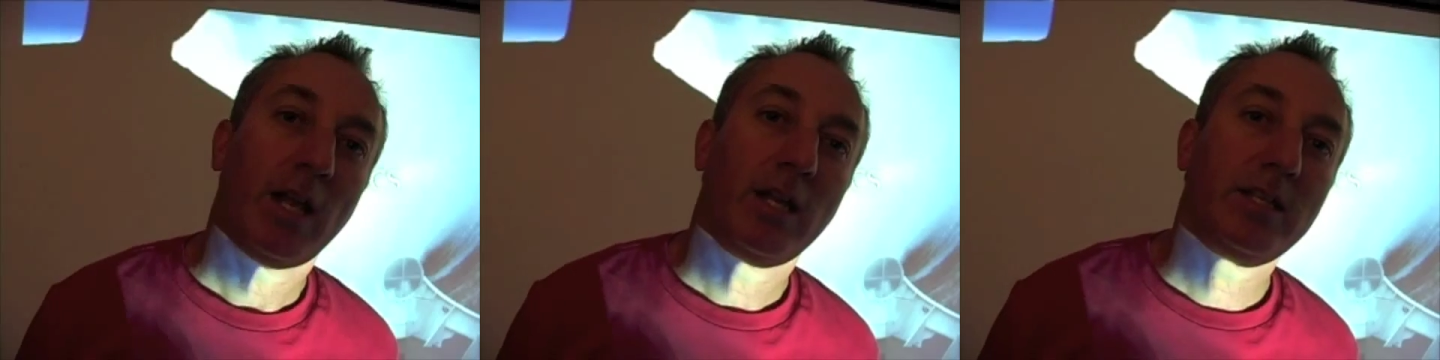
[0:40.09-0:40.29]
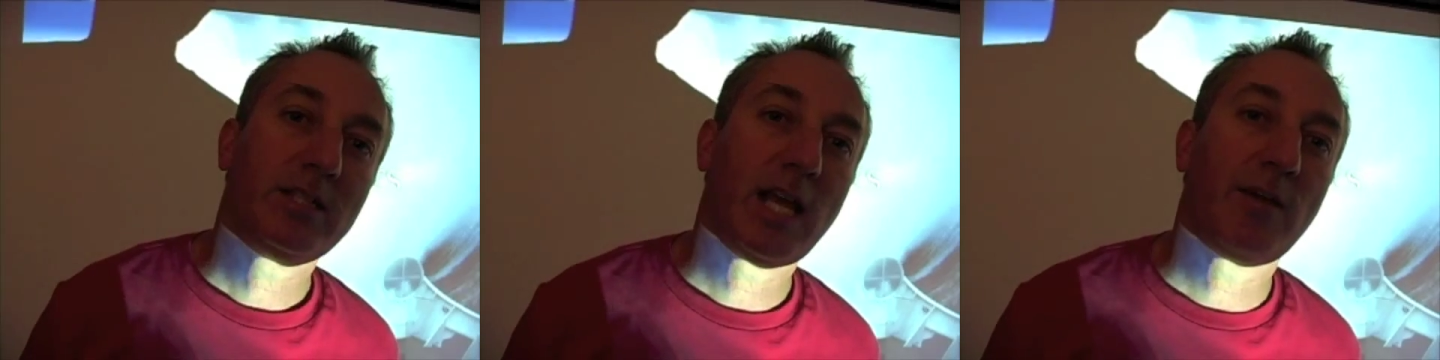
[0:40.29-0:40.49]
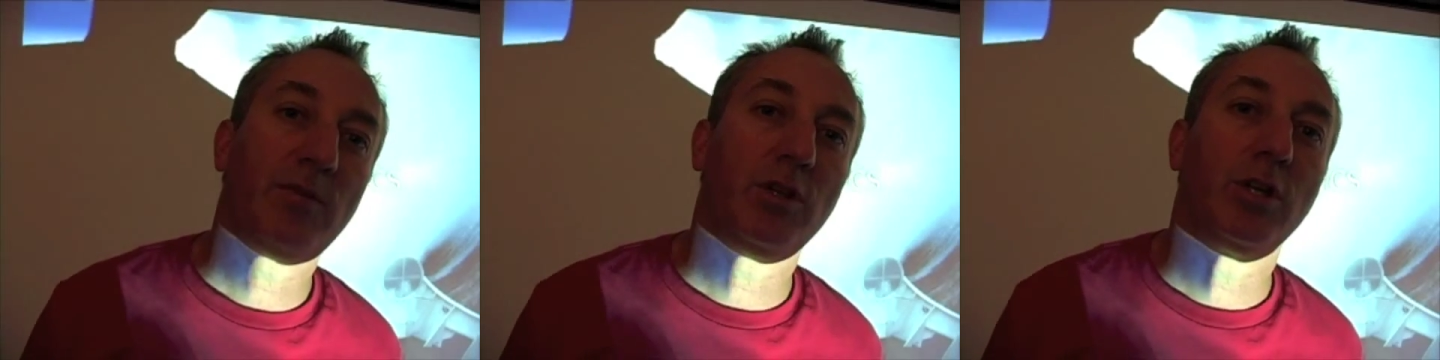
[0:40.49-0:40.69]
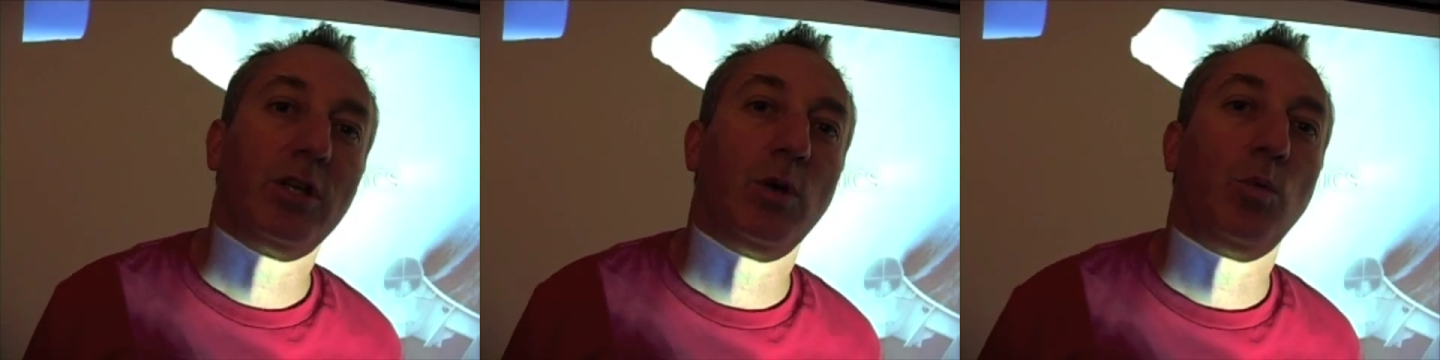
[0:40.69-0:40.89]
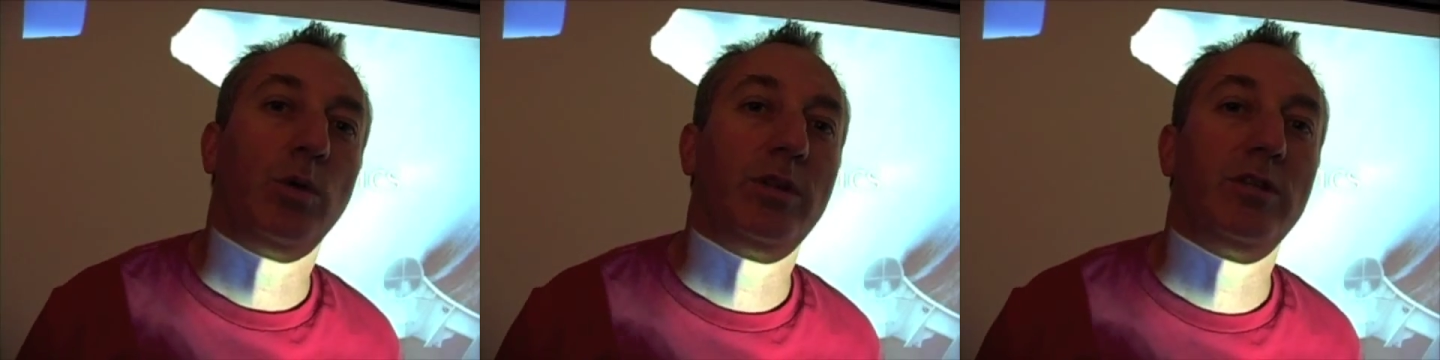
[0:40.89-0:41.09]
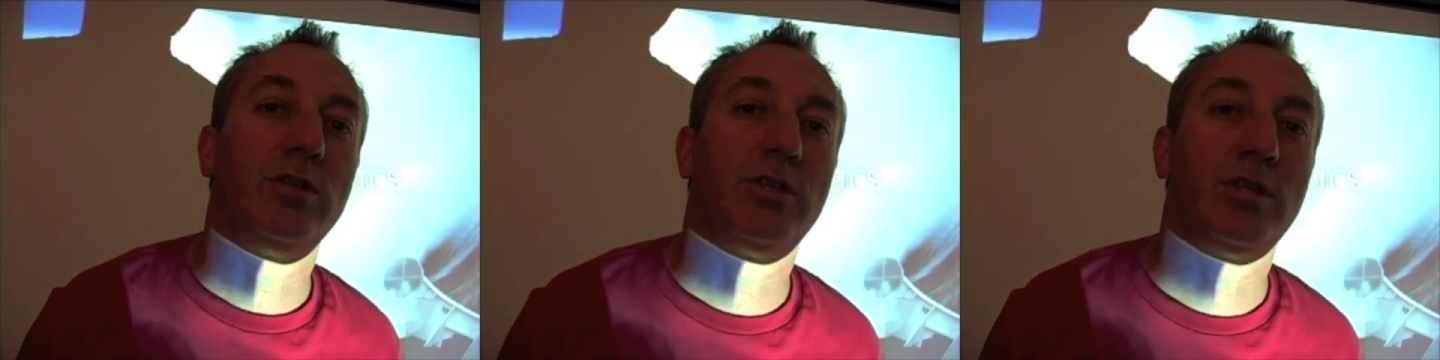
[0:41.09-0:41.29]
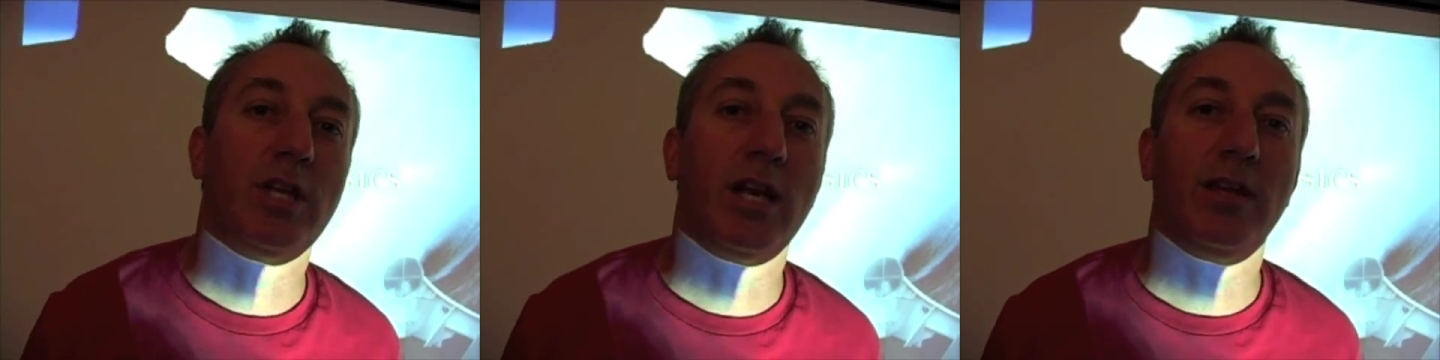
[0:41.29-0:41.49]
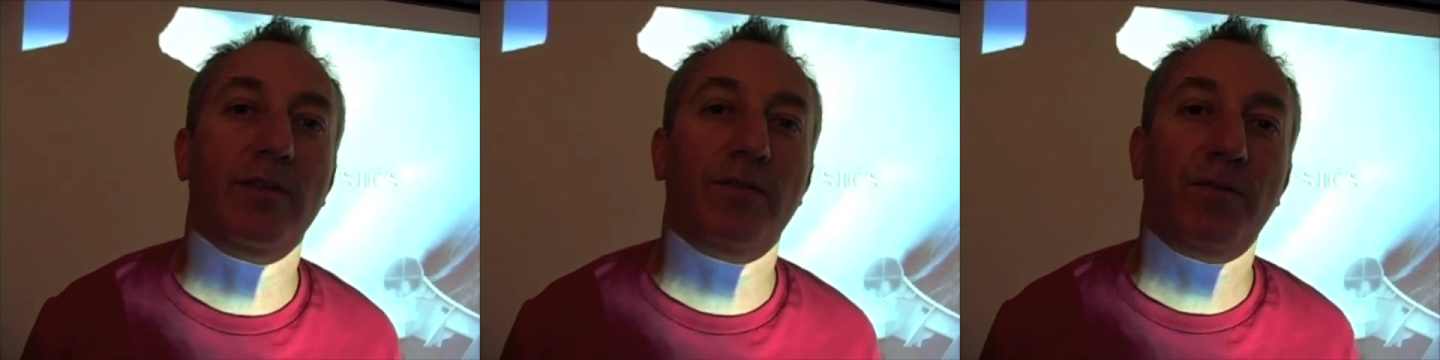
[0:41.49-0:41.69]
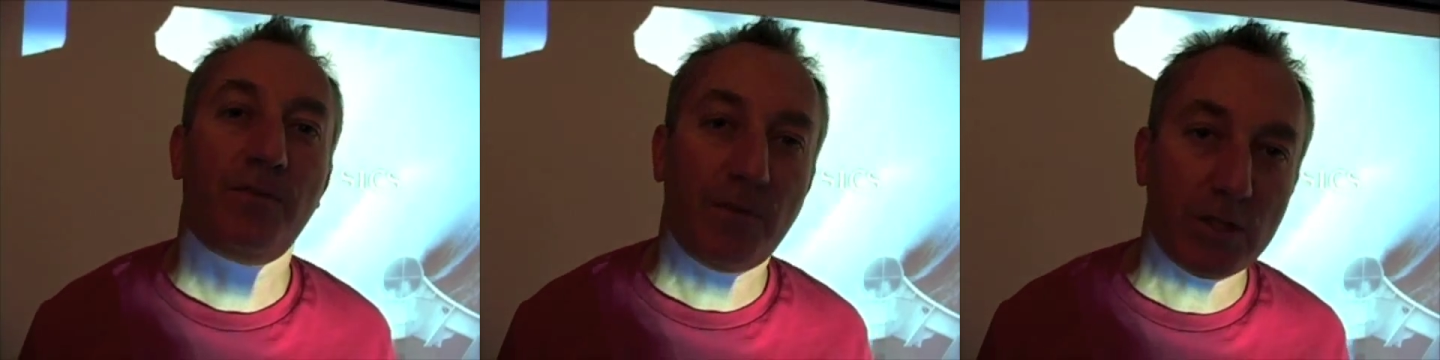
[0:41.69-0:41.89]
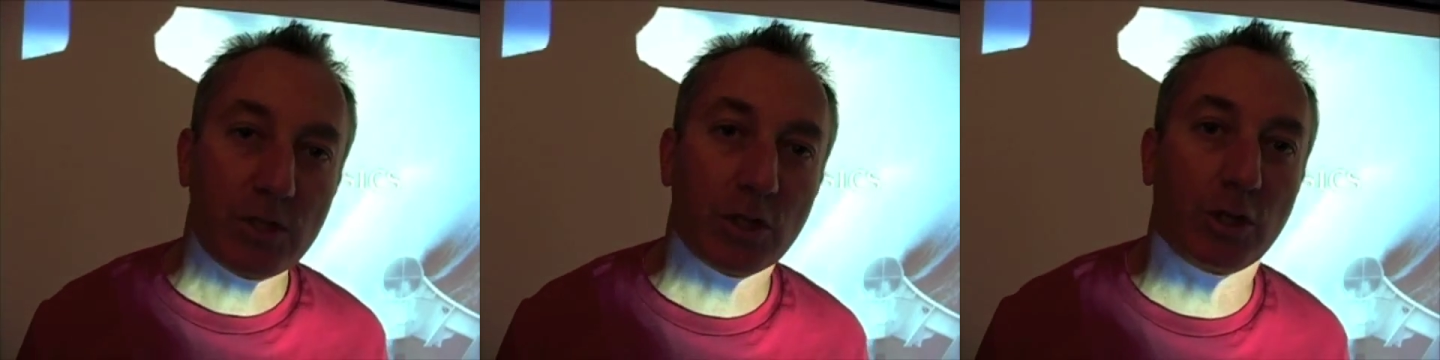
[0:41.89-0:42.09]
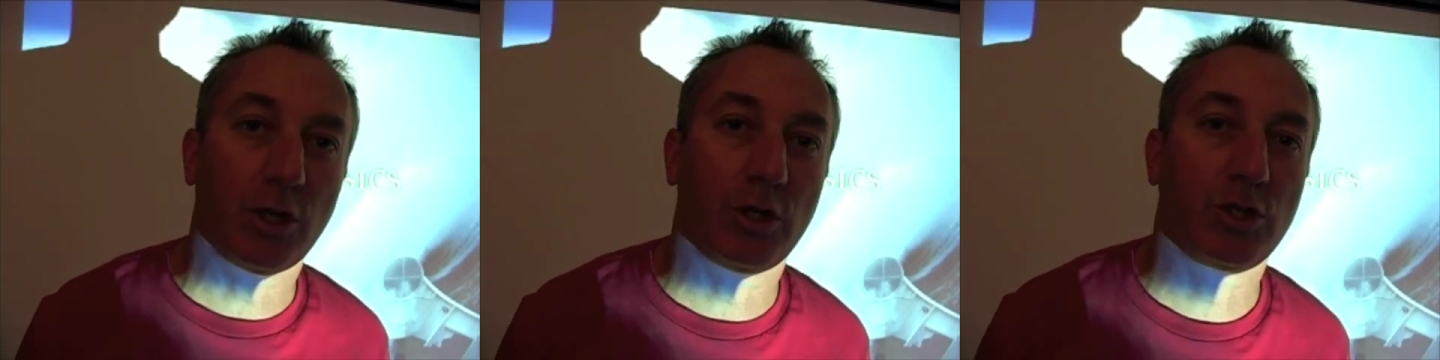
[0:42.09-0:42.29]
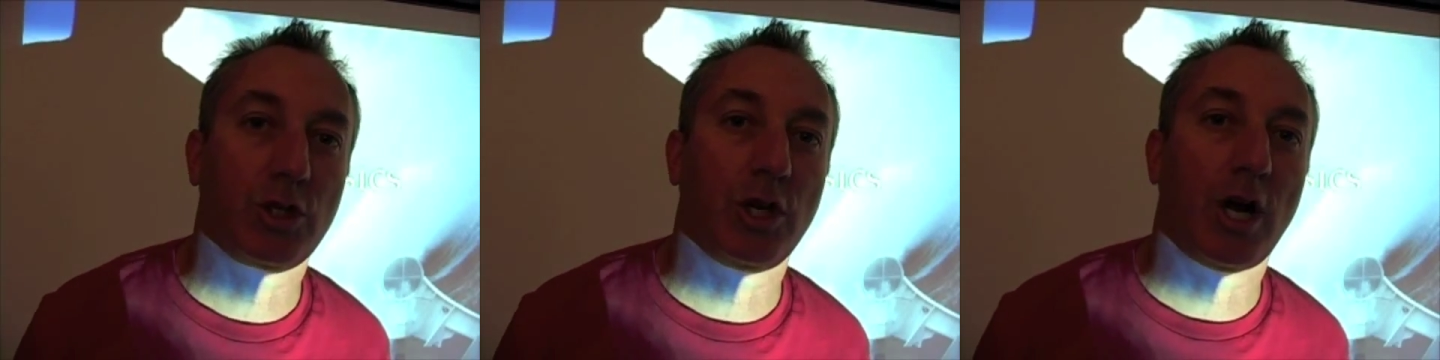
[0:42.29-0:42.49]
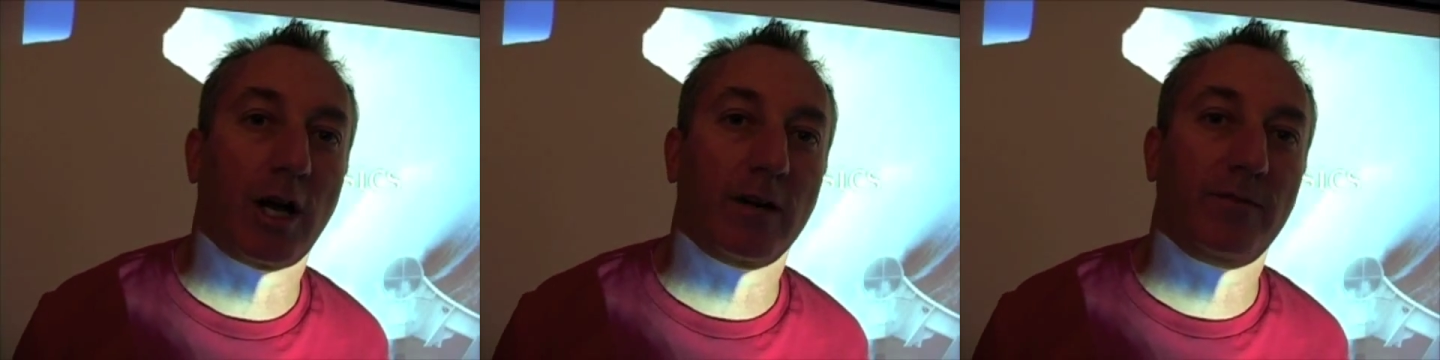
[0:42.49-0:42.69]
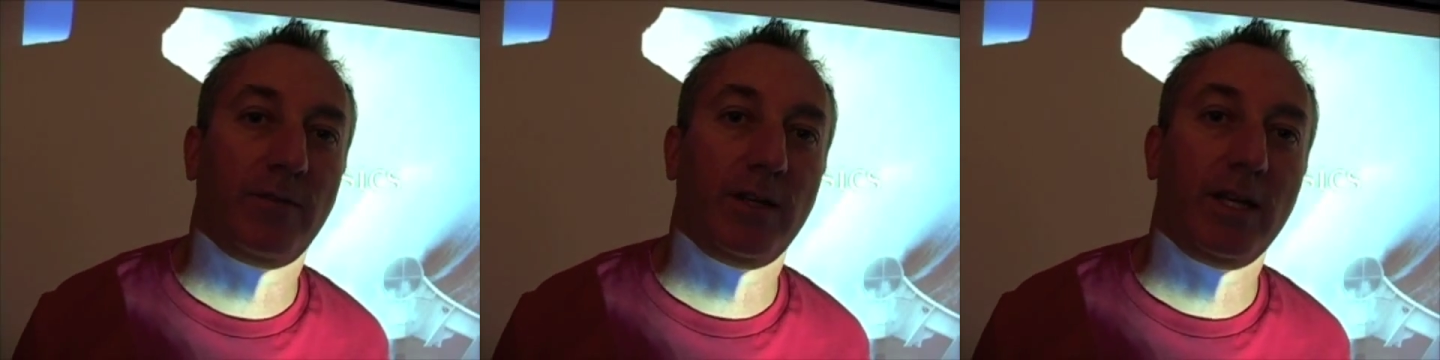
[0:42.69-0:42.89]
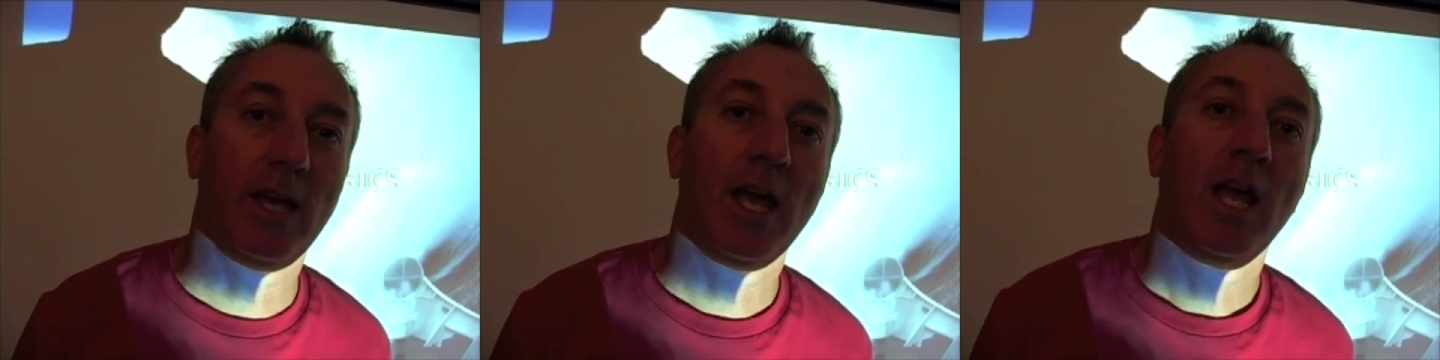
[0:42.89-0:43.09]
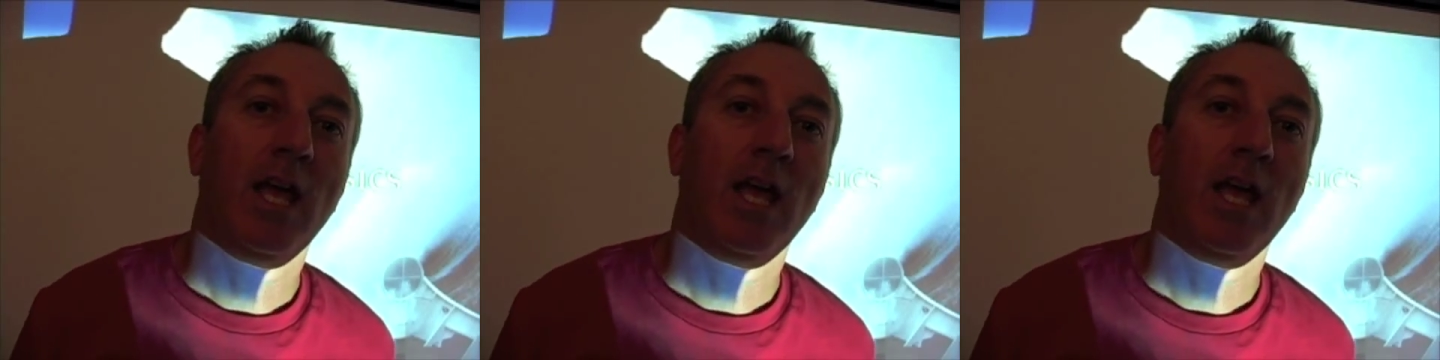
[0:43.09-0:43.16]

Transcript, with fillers: Let's have a look at what the study of physical oceanography